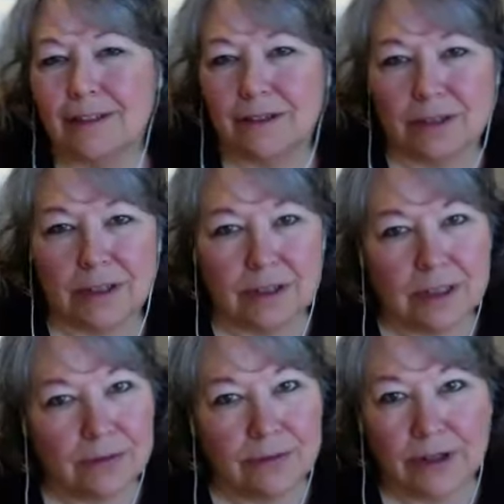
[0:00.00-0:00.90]
everything
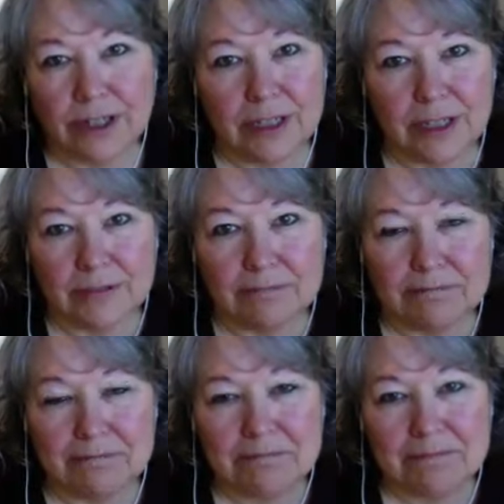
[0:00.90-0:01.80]
that you've already done.
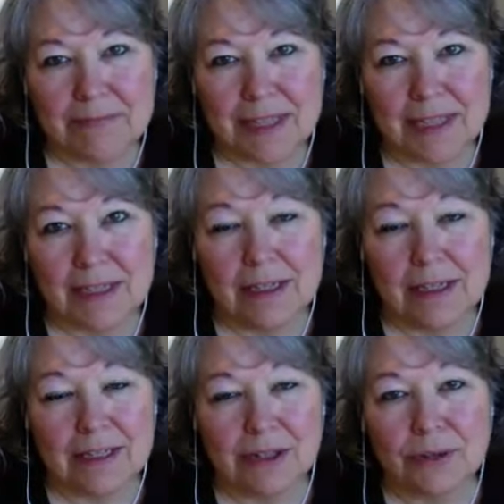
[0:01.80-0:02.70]

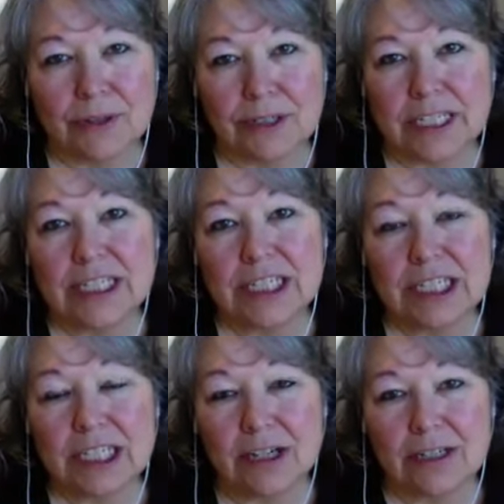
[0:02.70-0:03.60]
So
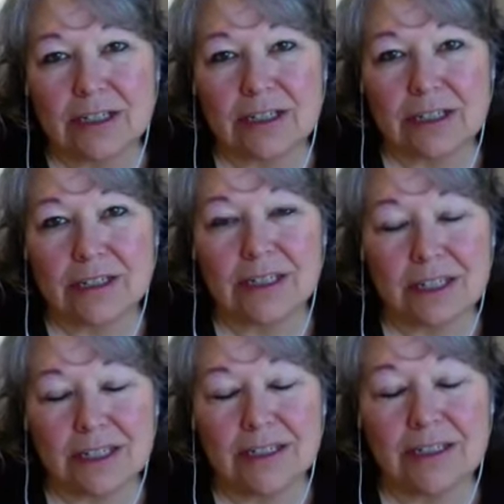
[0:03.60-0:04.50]
13D consciousness
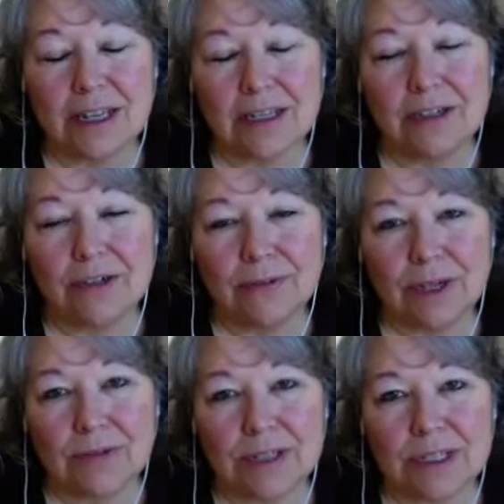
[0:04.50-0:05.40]
is a new
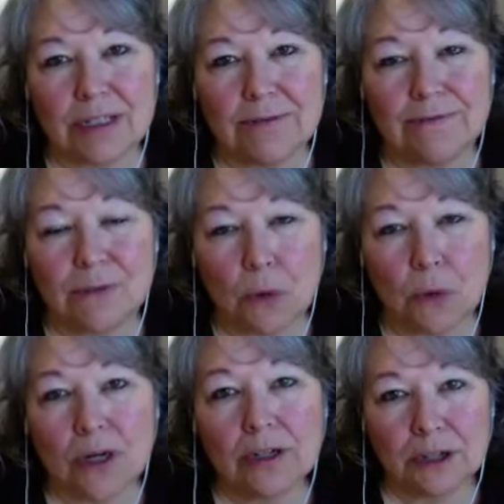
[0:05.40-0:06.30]
frequency
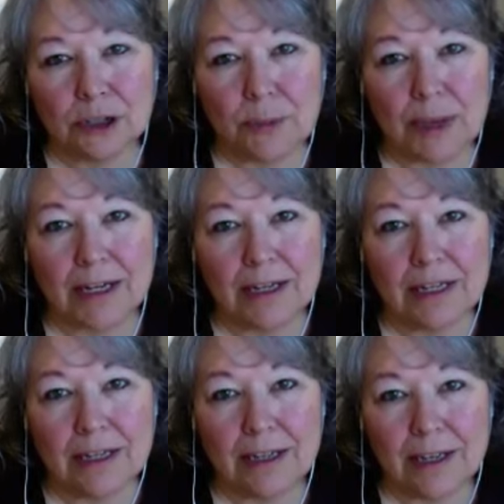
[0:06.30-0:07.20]
for
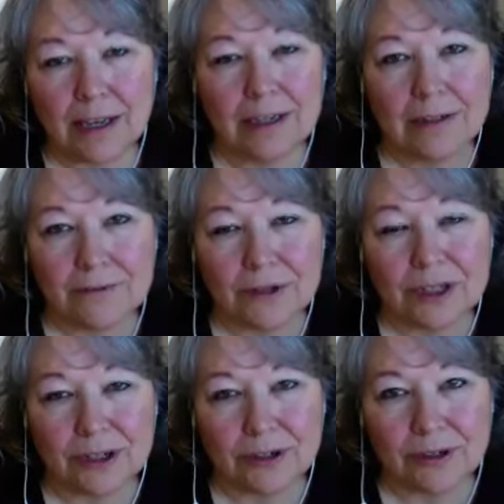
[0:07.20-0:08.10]
humanity and for
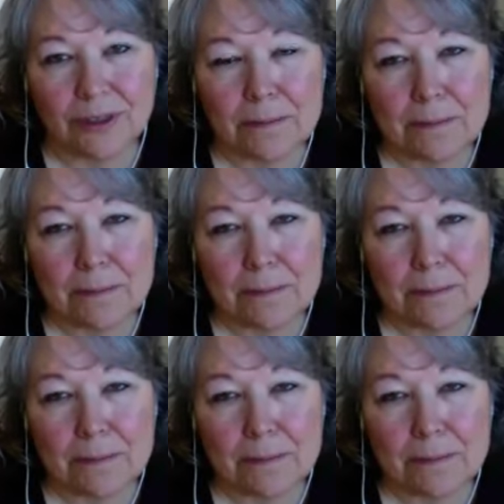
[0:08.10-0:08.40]
the earth.